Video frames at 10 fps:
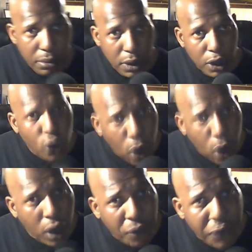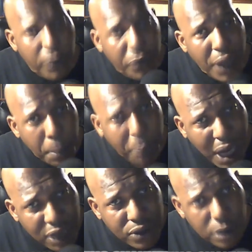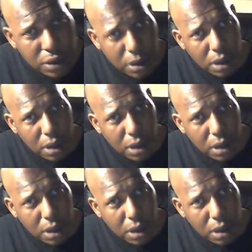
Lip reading: you're going to feel their punches